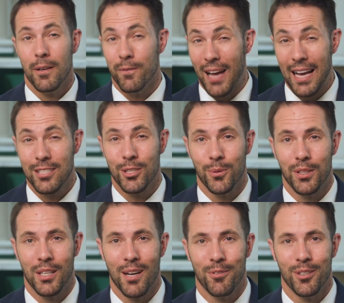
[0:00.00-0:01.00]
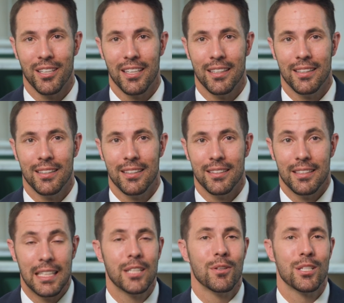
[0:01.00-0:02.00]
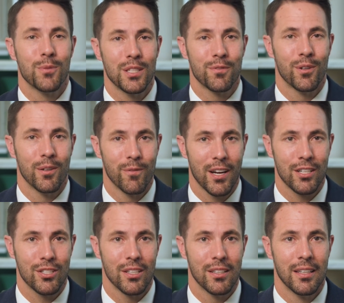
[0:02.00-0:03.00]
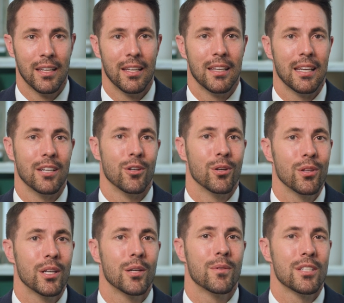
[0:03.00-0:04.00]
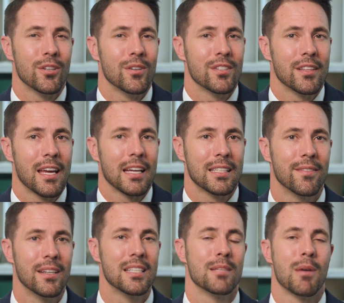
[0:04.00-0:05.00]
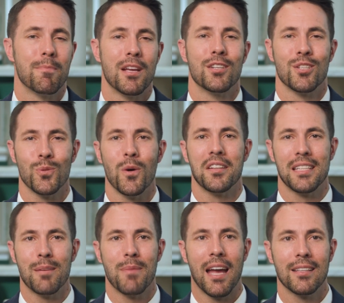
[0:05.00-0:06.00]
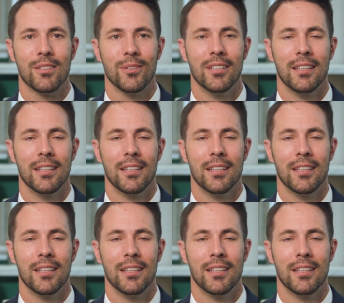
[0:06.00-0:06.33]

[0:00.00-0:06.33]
faster recovery, decreased risk for infection, and earlier return to the activities that my patients want to get back to.